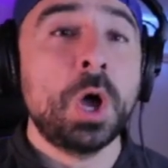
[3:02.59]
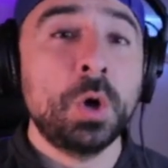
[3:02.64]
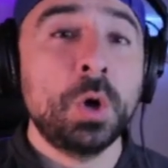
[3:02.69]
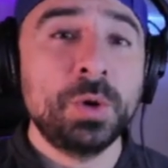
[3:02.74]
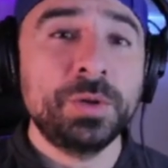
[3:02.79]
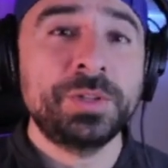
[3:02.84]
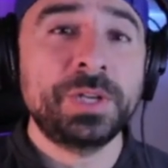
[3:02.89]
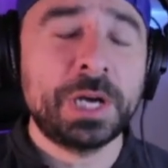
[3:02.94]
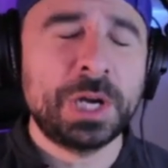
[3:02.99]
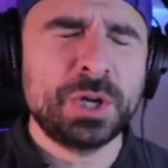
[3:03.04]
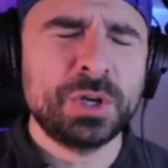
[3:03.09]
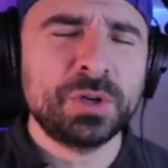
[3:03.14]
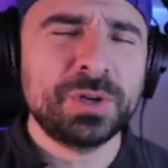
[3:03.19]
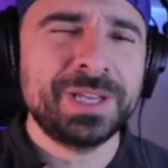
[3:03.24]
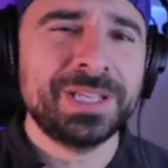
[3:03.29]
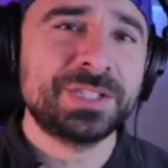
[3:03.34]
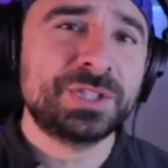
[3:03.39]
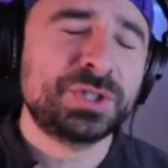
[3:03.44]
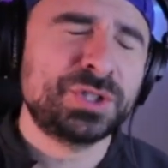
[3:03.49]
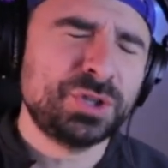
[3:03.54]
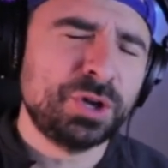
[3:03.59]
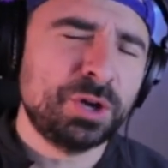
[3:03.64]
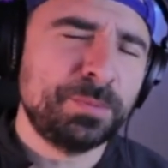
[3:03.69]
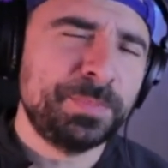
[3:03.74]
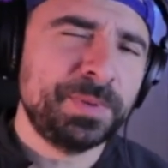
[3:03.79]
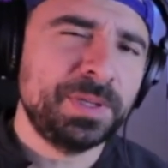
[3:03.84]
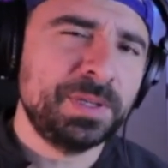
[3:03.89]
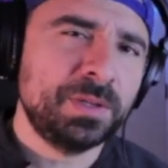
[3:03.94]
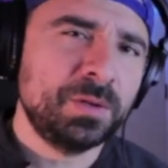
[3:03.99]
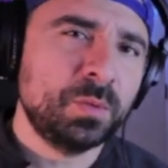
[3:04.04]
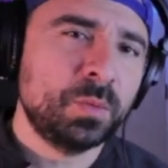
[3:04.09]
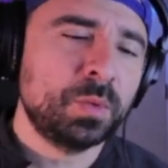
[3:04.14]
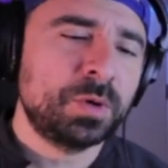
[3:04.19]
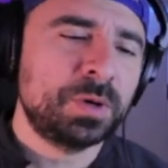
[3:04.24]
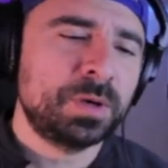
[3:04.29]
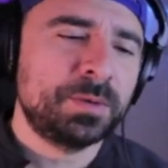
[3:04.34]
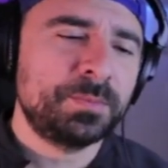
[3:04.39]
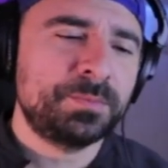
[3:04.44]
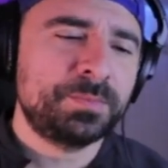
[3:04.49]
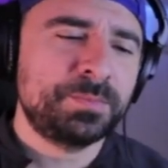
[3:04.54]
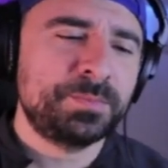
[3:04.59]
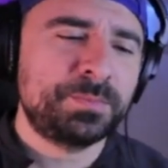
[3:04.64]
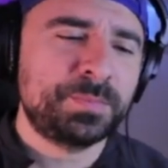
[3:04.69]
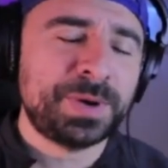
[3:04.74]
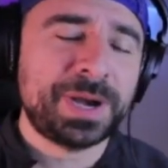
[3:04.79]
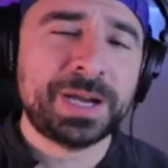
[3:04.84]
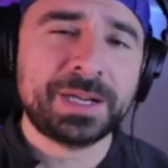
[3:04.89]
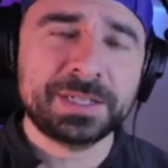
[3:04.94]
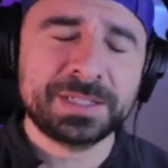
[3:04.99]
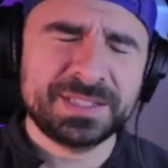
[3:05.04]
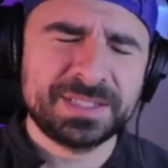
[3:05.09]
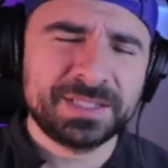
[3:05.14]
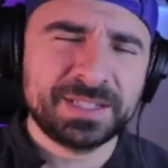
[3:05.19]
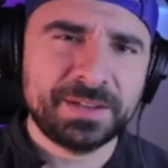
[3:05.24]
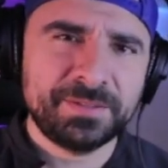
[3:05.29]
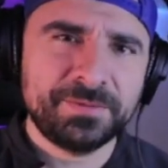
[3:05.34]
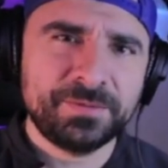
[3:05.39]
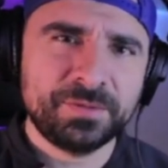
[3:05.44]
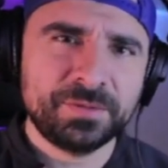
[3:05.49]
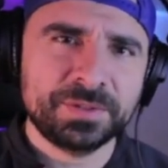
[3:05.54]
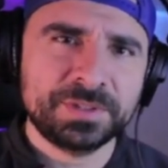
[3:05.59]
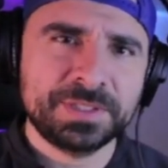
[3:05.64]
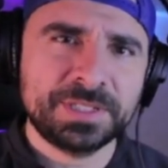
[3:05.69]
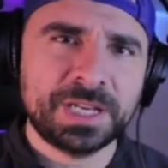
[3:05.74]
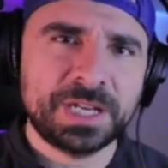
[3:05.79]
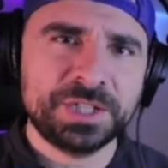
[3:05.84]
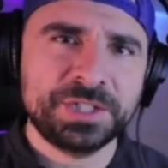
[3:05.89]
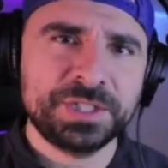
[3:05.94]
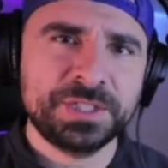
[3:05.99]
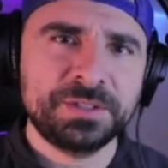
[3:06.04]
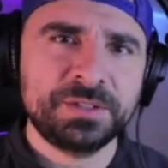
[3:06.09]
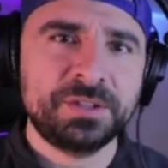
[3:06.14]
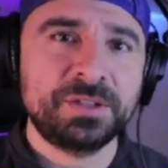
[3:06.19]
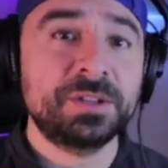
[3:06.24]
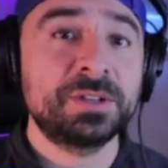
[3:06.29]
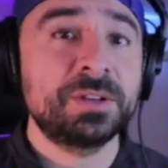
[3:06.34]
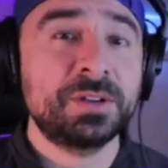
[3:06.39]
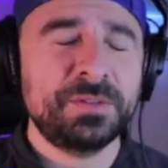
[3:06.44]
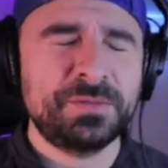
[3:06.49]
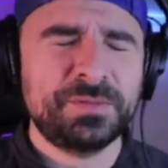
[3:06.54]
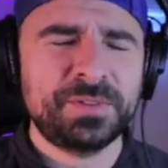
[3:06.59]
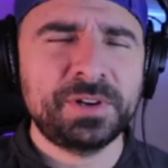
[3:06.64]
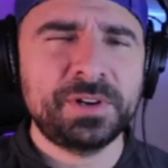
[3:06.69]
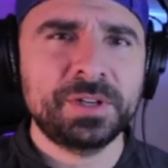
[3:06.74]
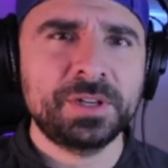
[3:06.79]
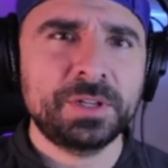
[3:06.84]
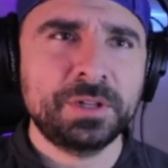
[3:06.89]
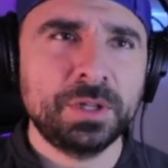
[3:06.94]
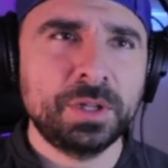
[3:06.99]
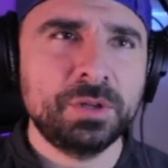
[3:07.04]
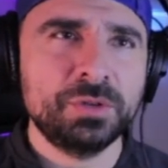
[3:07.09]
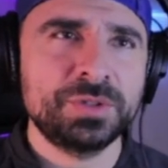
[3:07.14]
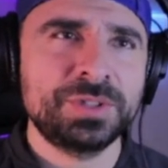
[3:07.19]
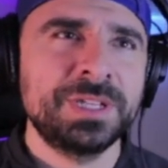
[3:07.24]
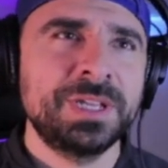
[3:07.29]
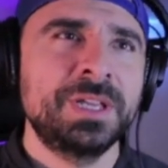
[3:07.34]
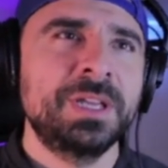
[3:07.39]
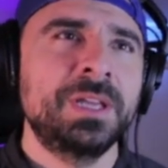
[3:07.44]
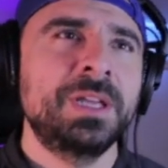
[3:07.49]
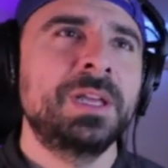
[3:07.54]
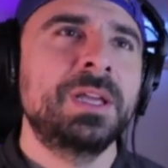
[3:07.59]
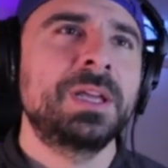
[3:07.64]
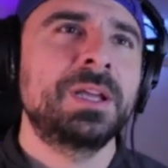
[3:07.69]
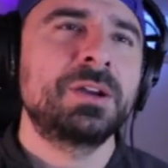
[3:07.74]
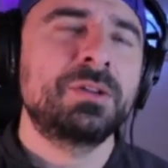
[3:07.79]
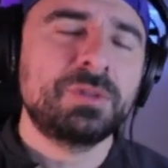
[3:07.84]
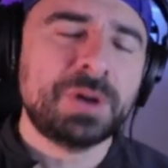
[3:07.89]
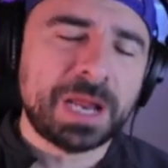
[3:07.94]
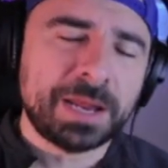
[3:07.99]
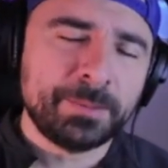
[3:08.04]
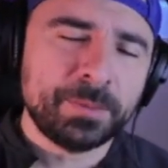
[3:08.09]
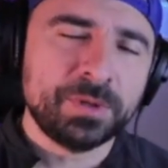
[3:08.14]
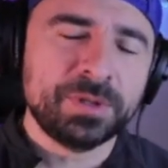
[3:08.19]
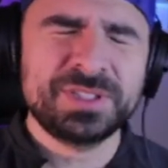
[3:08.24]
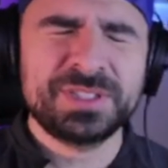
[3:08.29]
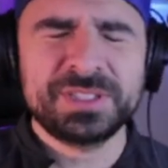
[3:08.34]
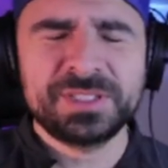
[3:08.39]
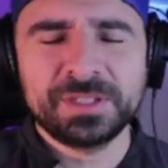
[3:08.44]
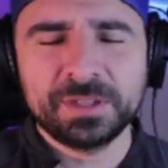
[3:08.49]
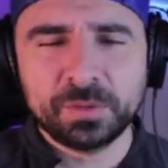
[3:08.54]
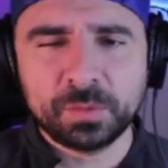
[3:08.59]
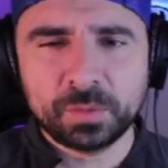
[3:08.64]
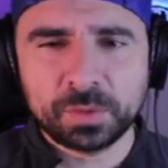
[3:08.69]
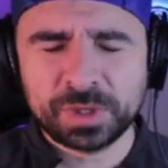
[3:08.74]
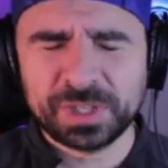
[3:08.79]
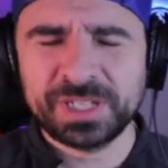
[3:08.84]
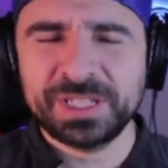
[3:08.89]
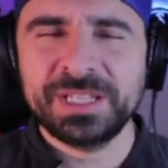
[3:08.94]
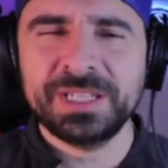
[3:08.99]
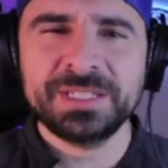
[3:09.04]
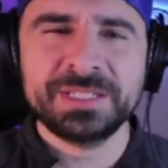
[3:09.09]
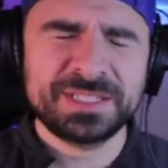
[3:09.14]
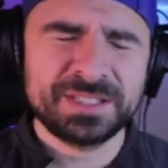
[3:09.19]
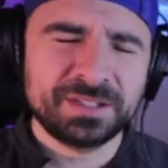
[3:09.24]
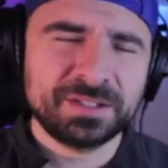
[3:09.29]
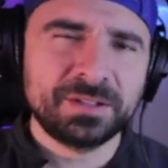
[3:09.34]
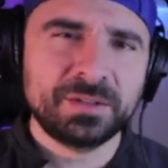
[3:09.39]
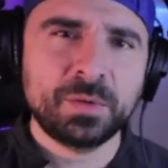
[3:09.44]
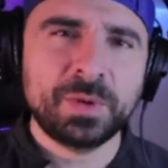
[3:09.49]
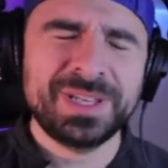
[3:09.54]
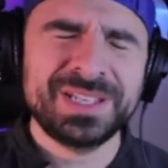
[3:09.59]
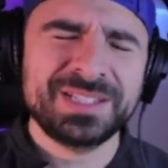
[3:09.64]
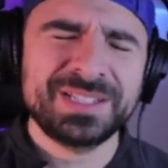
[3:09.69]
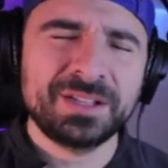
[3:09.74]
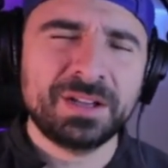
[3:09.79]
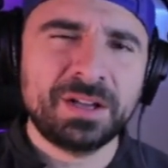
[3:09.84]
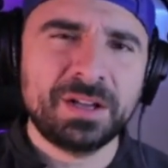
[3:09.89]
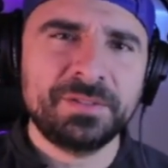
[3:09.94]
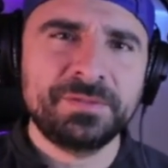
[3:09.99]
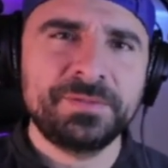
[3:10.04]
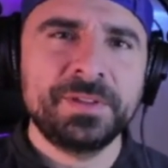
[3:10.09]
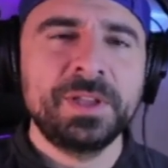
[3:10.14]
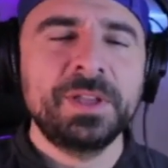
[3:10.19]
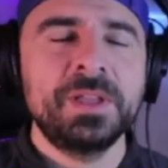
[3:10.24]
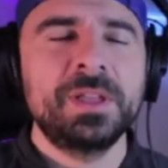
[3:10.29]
Odraogo and Sopi were in practice today, full session. They're very close. Grimal is still working, he's still a ways off.